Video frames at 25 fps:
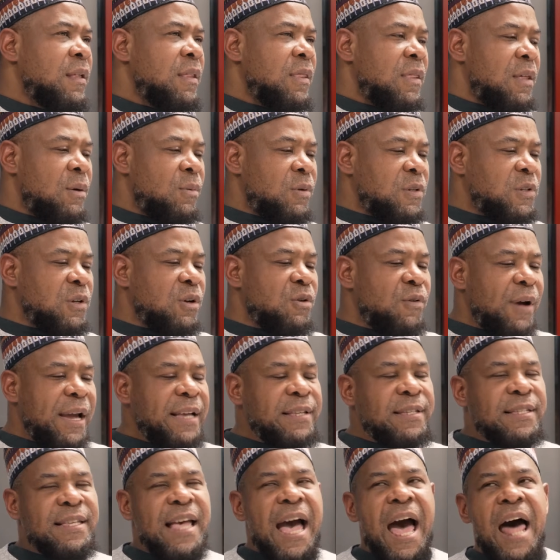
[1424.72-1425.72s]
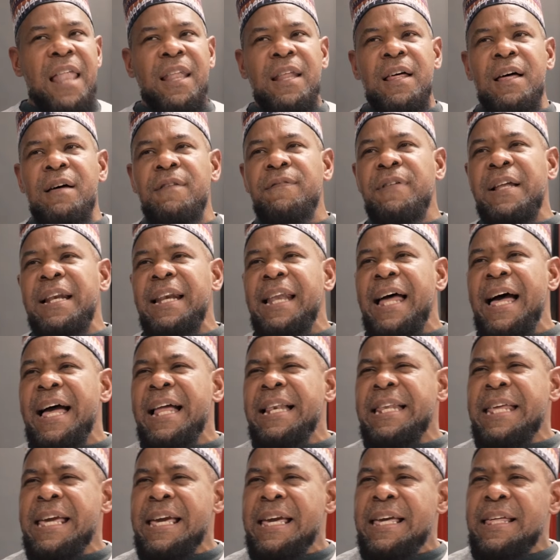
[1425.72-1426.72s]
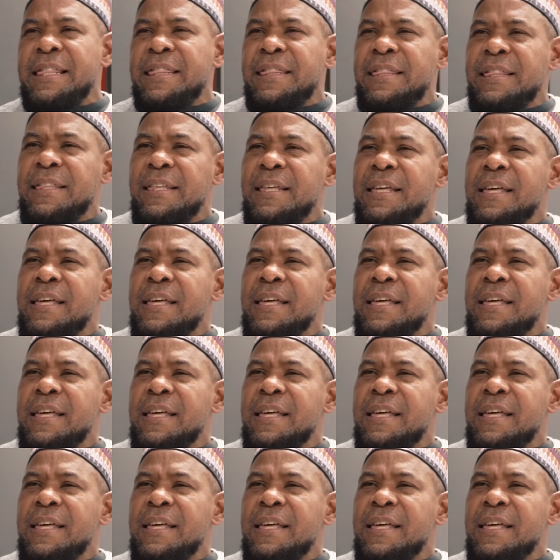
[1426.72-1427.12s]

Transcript: There was a great scholar of al-hadith.